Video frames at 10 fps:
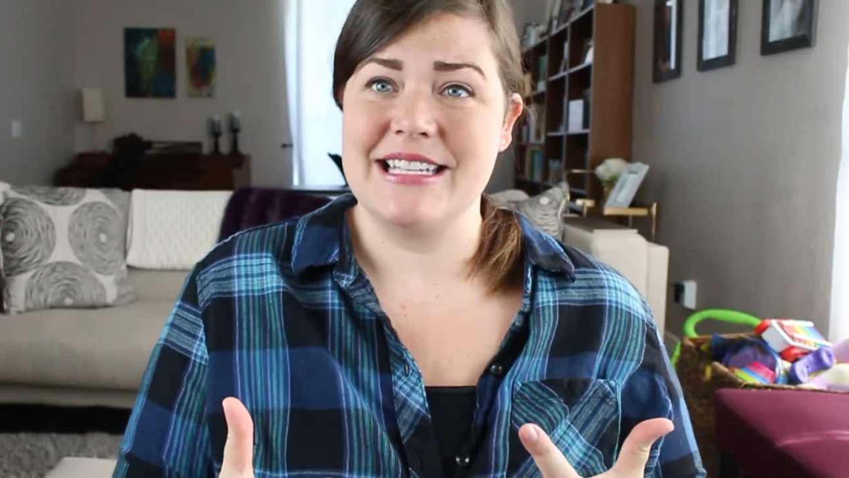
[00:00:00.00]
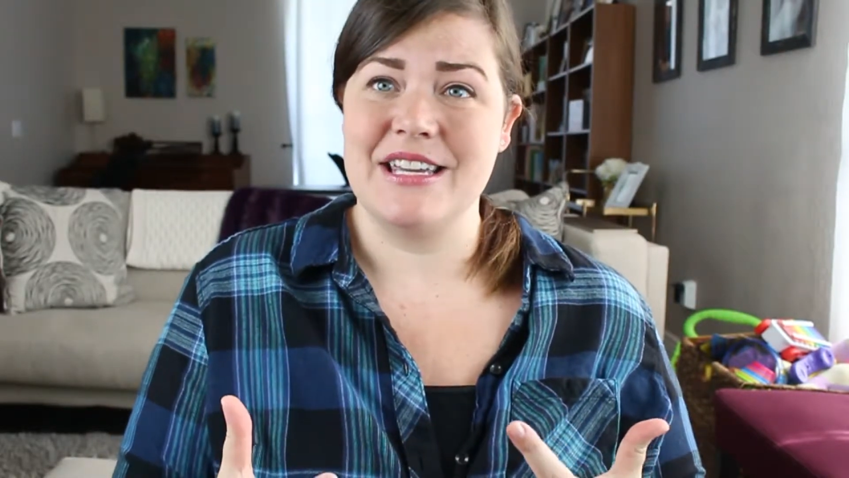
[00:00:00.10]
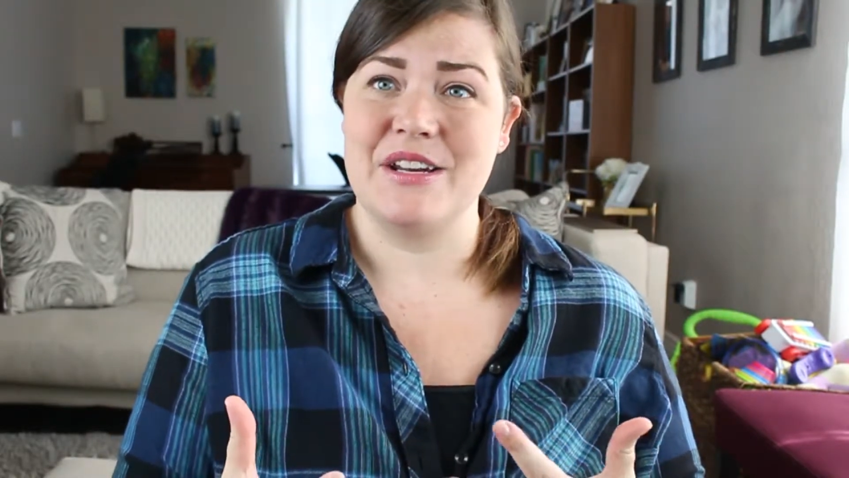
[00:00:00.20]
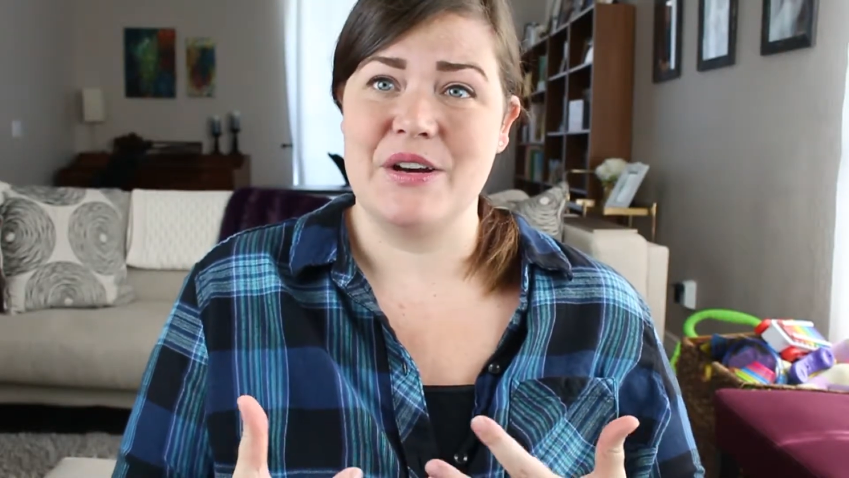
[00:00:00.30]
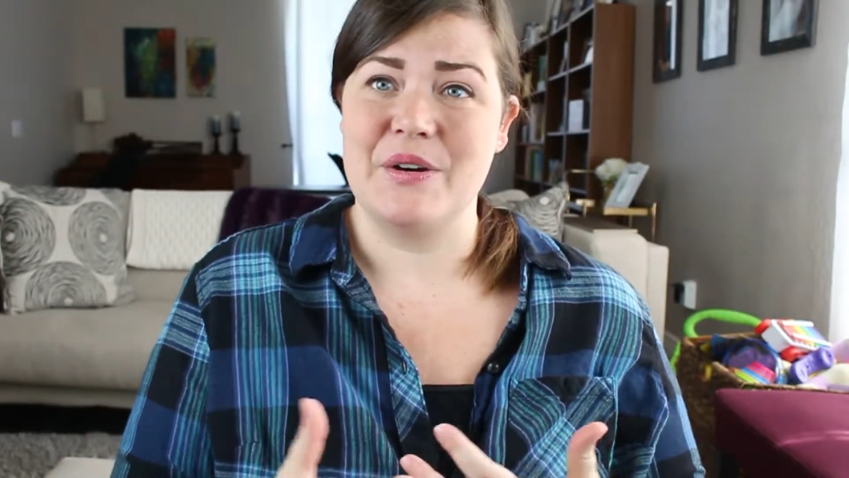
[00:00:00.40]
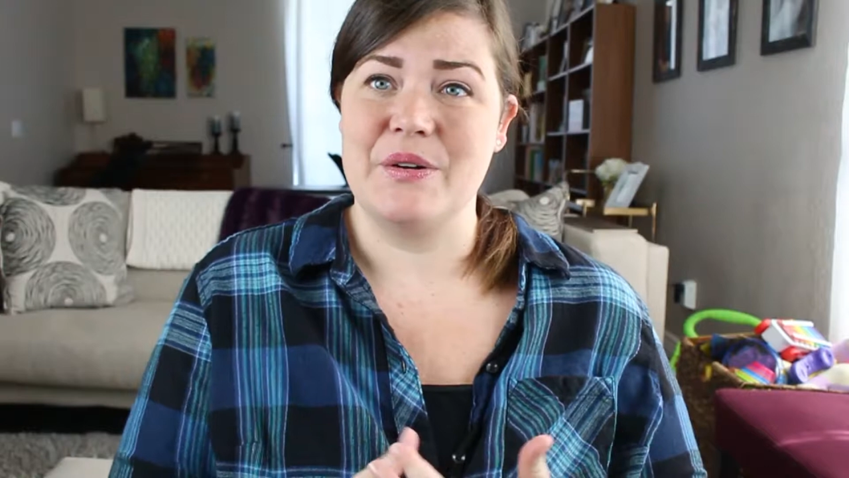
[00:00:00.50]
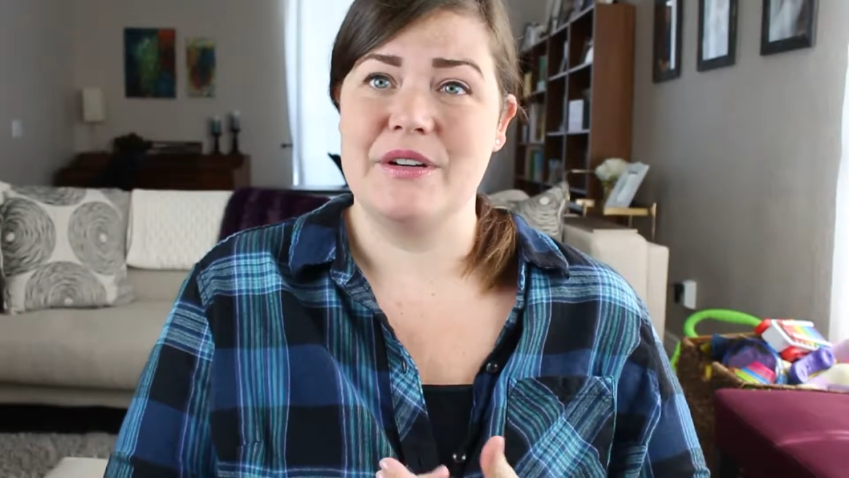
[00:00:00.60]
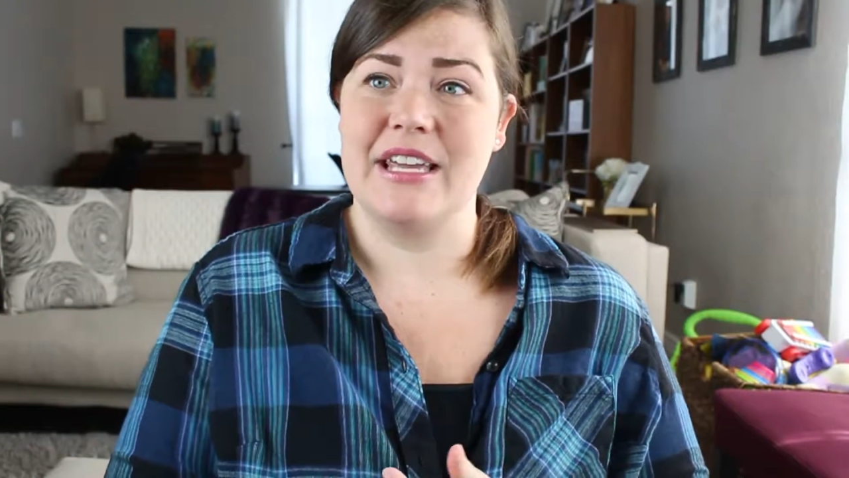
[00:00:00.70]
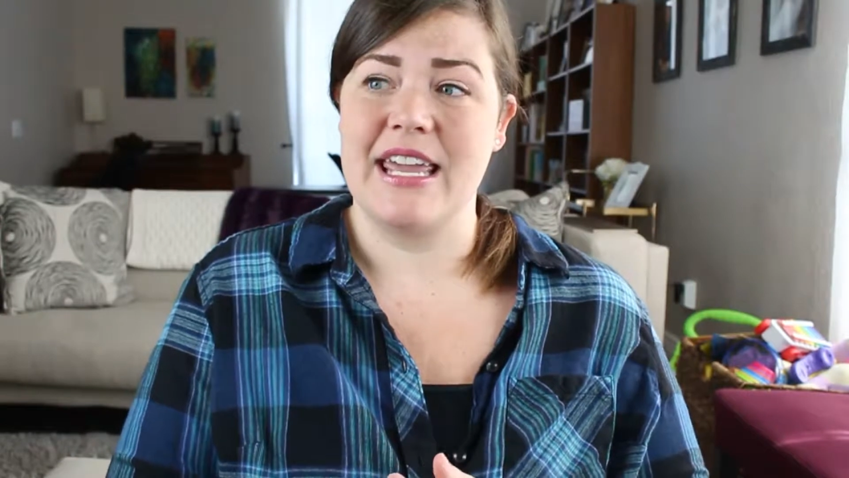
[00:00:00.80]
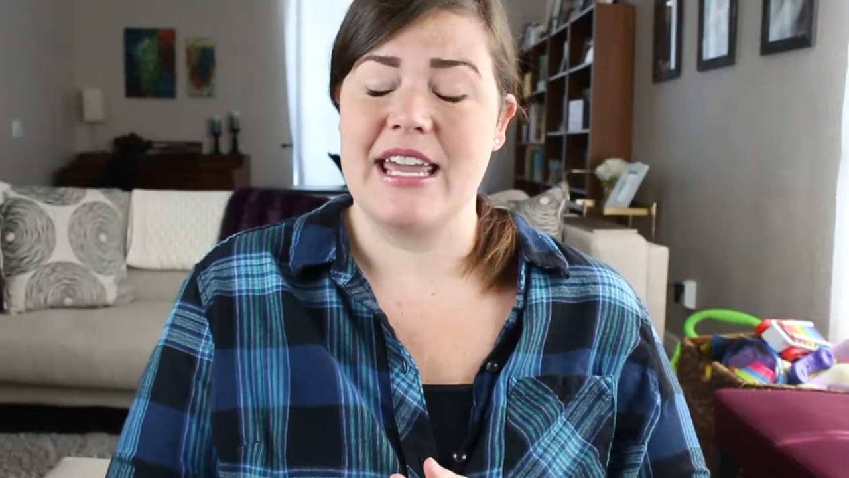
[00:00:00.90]
You know,
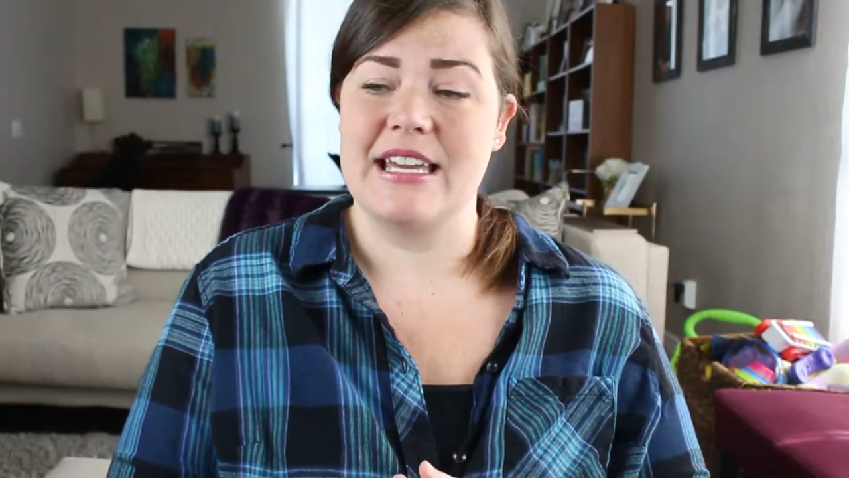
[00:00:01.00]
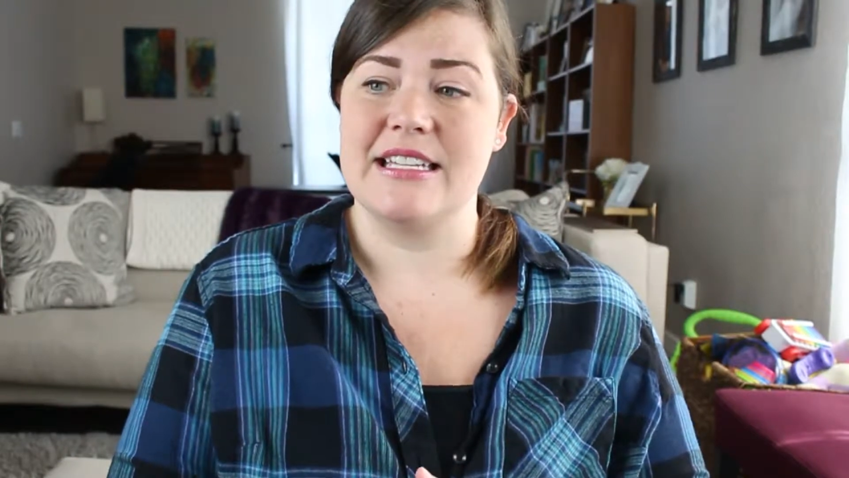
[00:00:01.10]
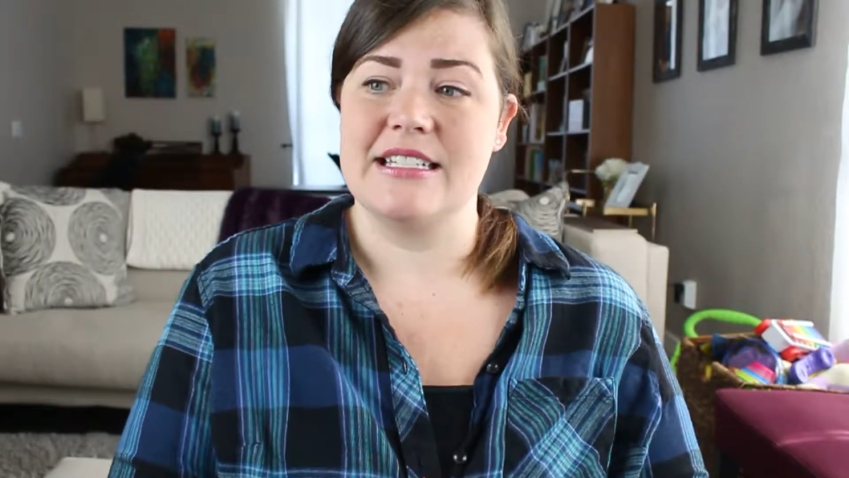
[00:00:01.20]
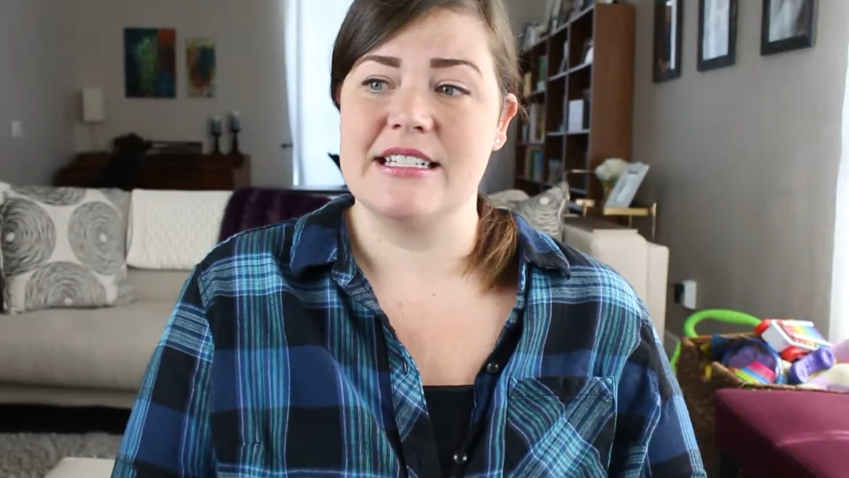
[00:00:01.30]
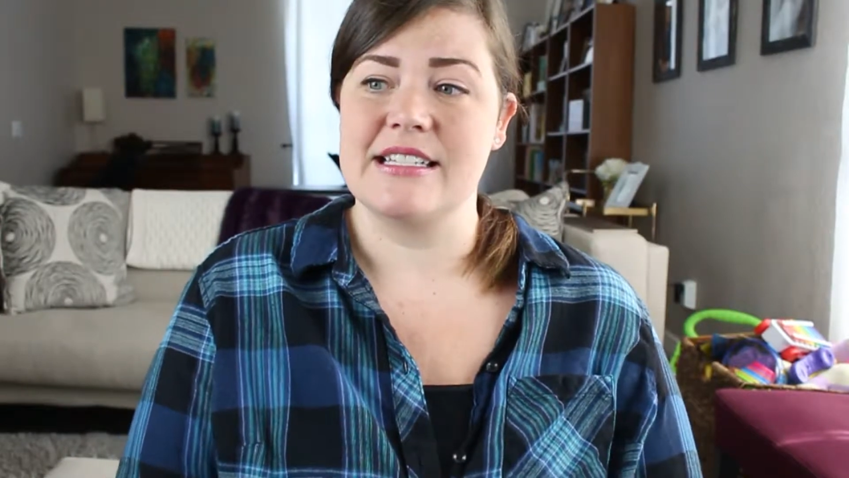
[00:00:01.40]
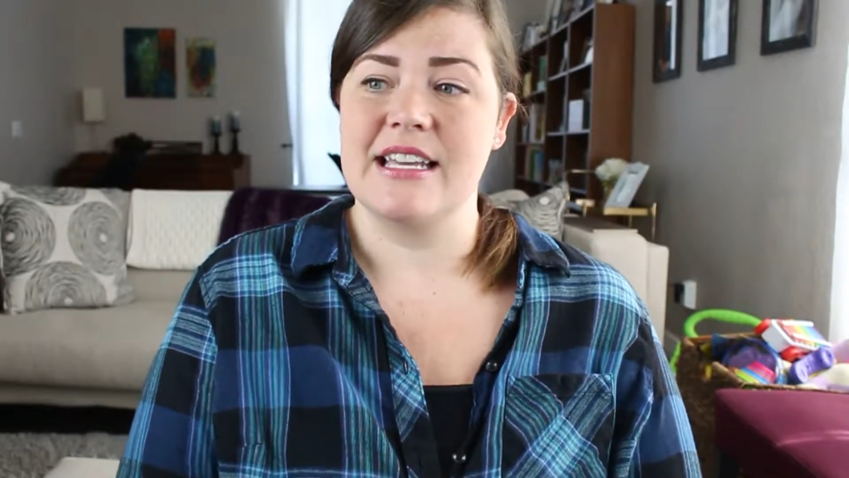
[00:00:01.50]
and